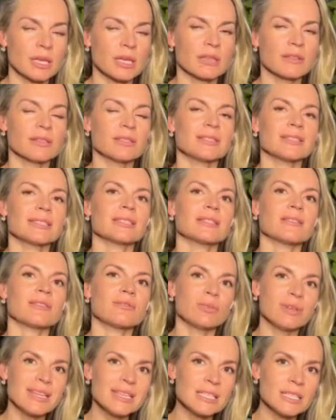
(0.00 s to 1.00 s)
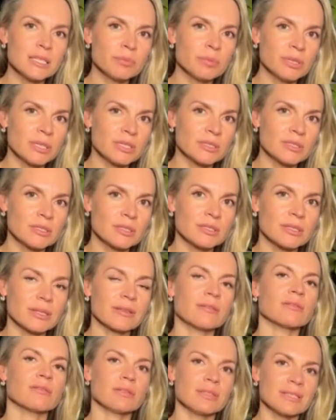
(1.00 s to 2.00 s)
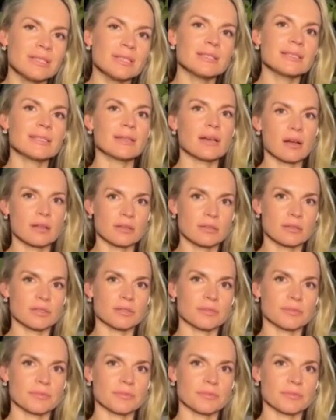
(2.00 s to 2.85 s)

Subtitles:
This is 3D printer and 3D scanner.